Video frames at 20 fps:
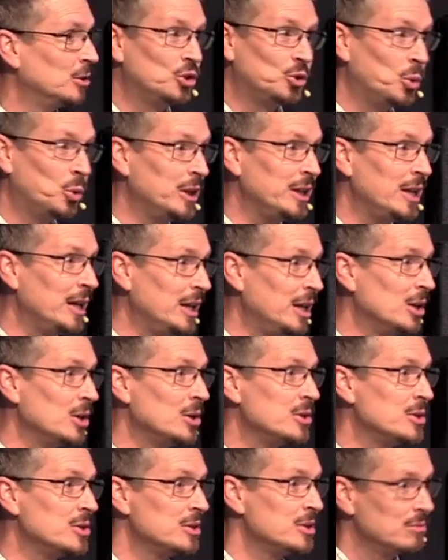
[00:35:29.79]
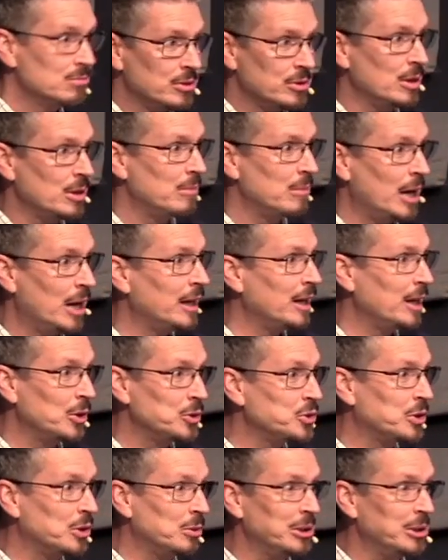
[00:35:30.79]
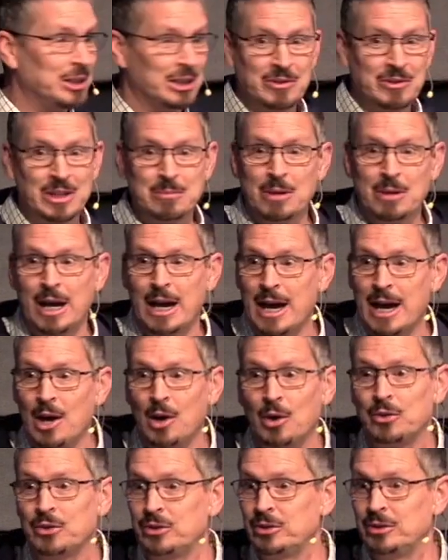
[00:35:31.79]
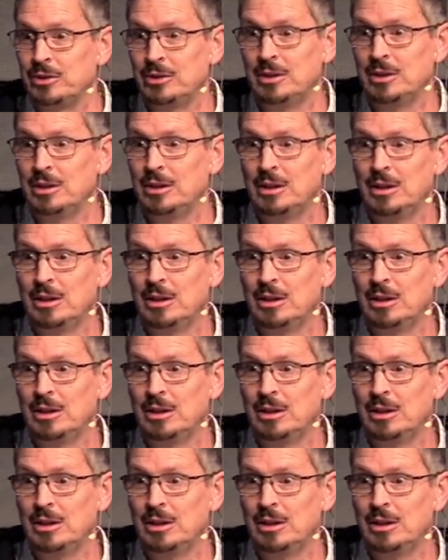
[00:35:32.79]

So in 28 years, somebody else is going to be living in my house.